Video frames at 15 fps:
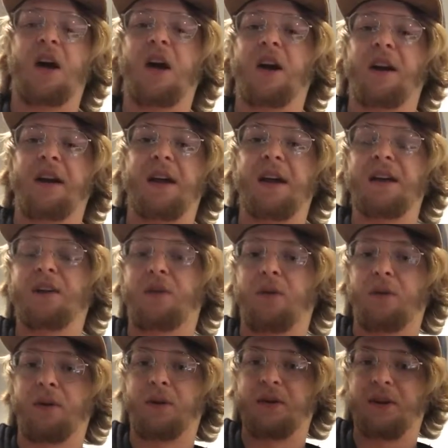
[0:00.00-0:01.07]
A
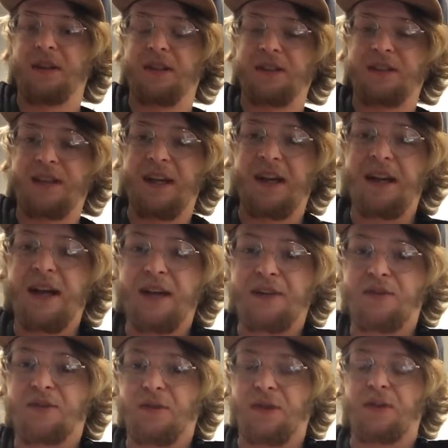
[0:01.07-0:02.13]
chord is that
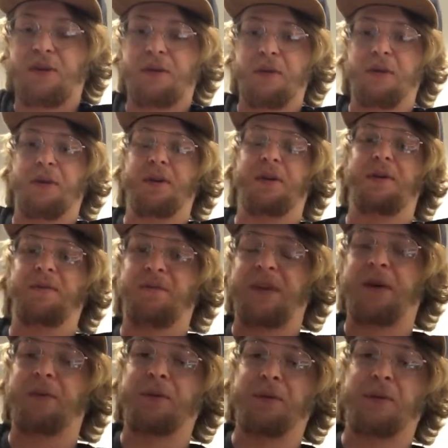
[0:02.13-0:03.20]
extra chord.
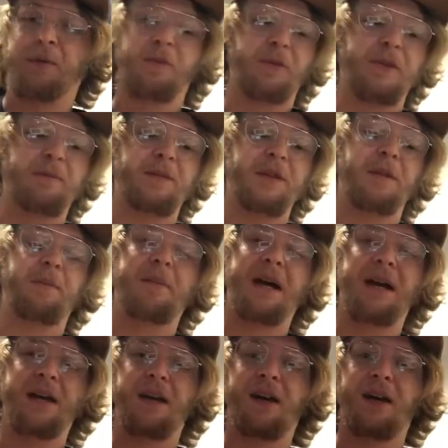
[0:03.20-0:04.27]
That would normally be a
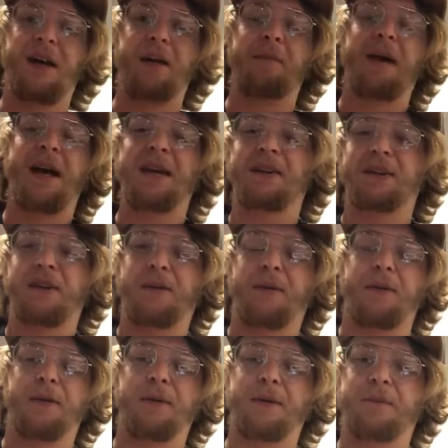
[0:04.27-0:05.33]
minor
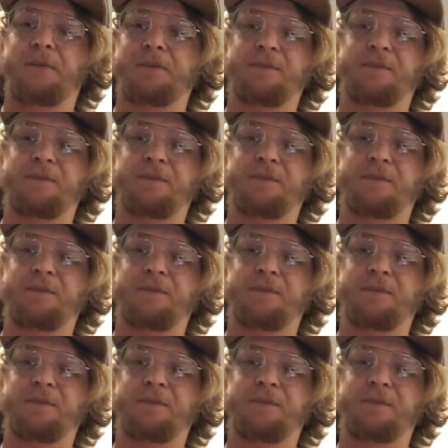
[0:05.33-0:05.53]
chord.